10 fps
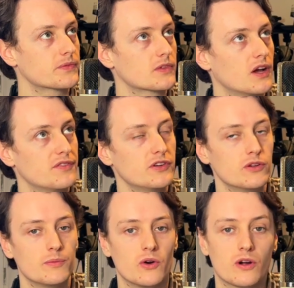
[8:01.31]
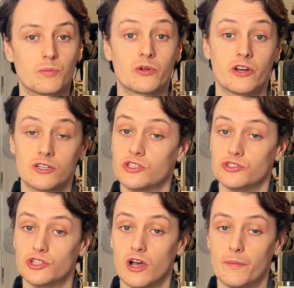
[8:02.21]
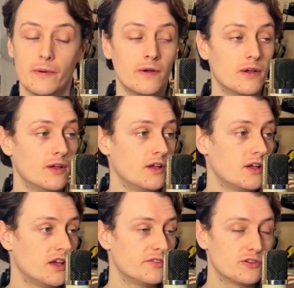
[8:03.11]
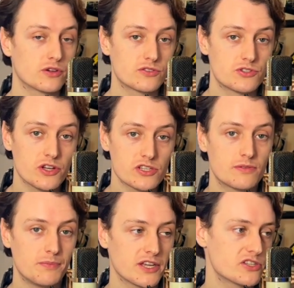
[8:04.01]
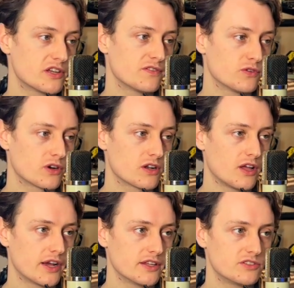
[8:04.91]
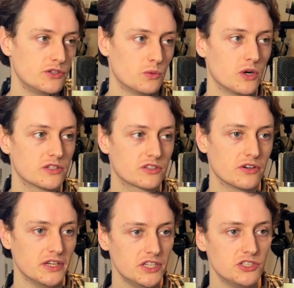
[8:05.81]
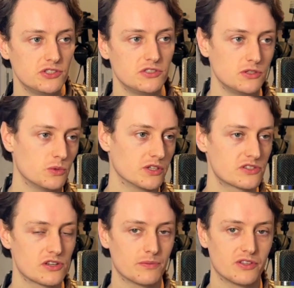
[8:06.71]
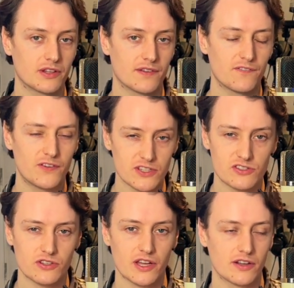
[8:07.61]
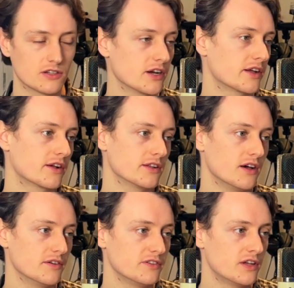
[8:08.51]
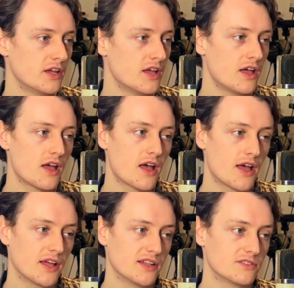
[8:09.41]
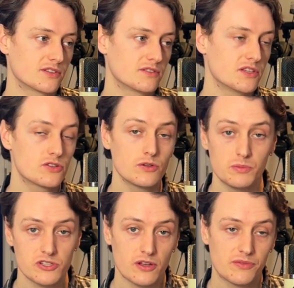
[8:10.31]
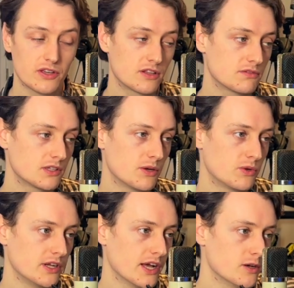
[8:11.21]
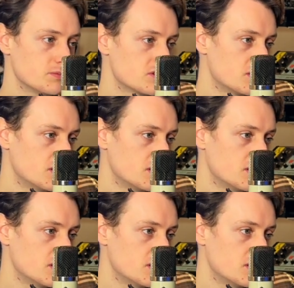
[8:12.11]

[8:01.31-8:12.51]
I feel, more a production job. If you're just mixing for a client, you want cohesion, you want something that fits together like a glove. And this could be something that really helps.